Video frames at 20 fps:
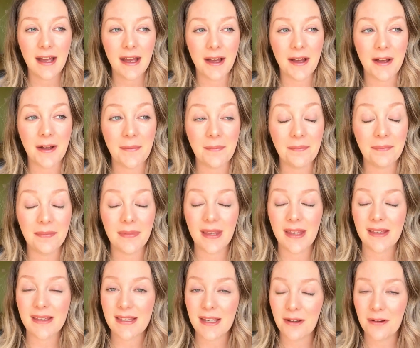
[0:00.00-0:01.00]

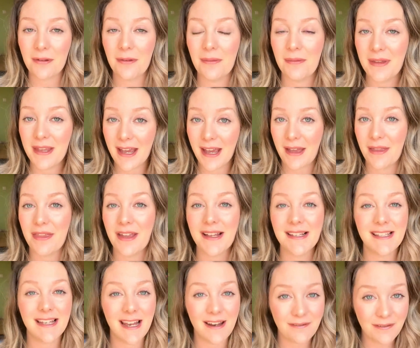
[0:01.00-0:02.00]
So yeah,
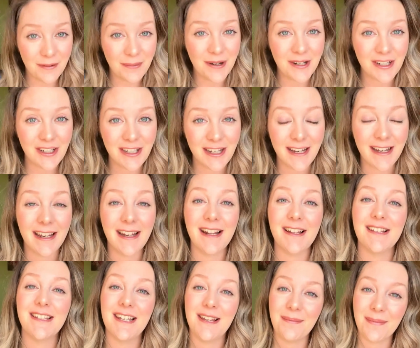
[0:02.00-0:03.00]
thanks again for watching, and
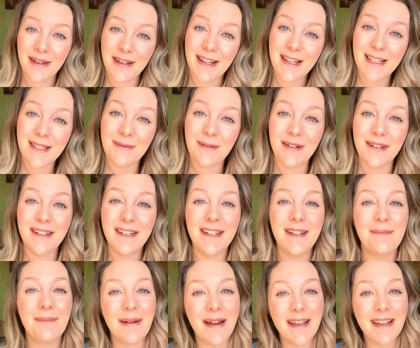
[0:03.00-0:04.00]
I'll see you in my next one.
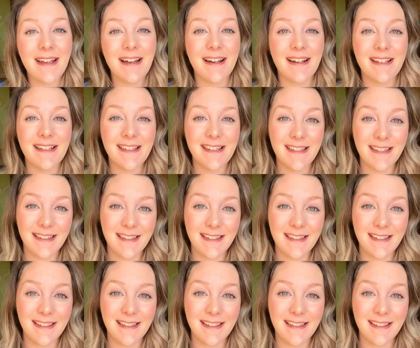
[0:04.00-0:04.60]
Bye, guys.